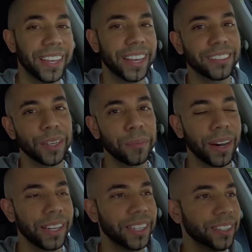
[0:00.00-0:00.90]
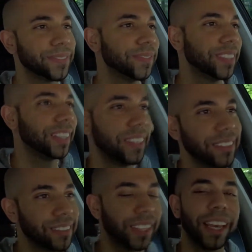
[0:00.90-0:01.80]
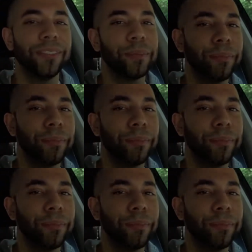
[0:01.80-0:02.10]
Get some money, save your